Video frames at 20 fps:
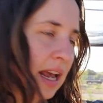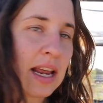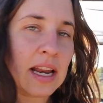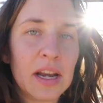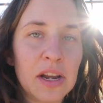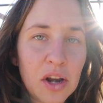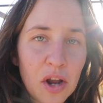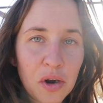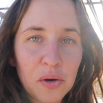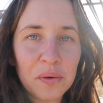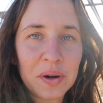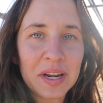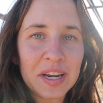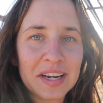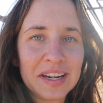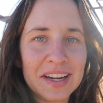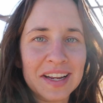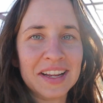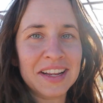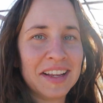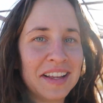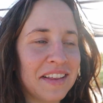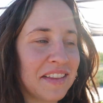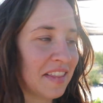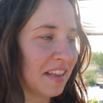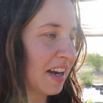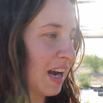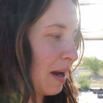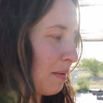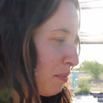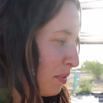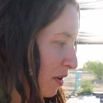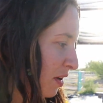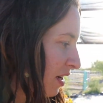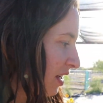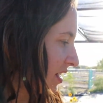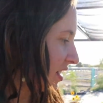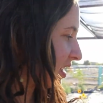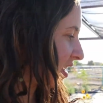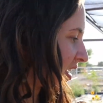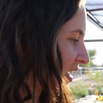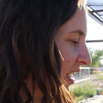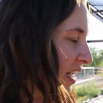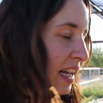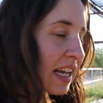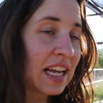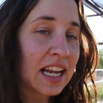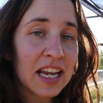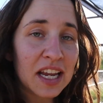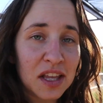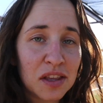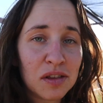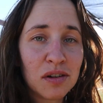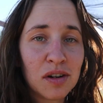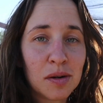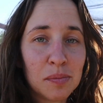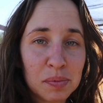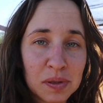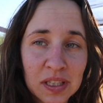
and knowing that I put either a